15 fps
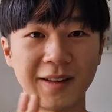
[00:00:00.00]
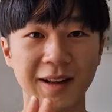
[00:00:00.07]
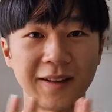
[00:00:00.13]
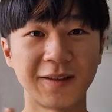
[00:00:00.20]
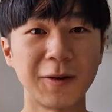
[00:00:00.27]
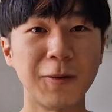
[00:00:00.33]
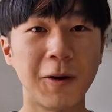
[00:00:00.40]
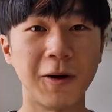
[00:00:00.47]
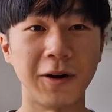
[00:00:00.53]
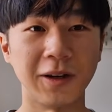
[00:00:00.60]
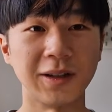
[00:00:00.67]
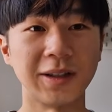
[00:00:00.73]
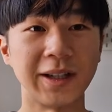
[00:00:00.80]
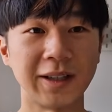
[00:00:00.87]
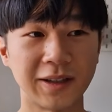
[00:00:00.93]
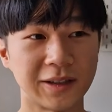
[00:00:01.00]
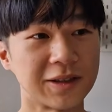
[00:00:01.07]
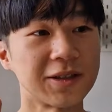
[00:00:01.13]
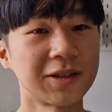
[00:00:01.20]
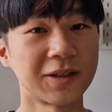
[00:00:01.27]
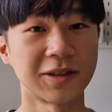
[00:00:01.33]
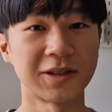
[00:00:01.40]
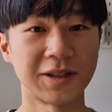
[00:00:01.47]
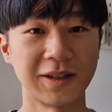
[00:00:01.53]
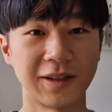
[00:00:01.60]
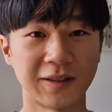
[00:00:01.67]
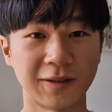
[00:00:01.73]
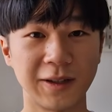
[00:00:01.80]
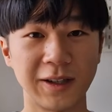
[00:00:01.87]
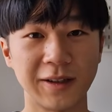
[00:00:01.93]
They're so oily and you're just touching the
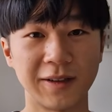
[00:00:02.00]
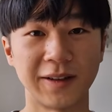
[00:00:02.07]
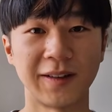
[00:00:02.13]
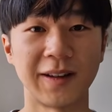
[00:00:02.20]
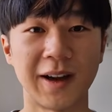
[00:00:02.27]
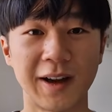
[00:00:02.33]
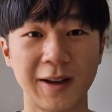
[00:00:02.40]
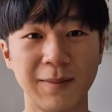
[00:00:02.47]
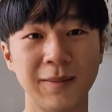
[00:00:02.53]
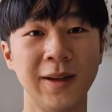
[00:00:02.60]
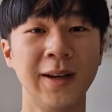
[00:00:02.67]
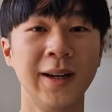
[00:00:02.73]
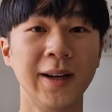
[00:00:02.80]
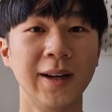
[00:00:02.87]
screen all the time.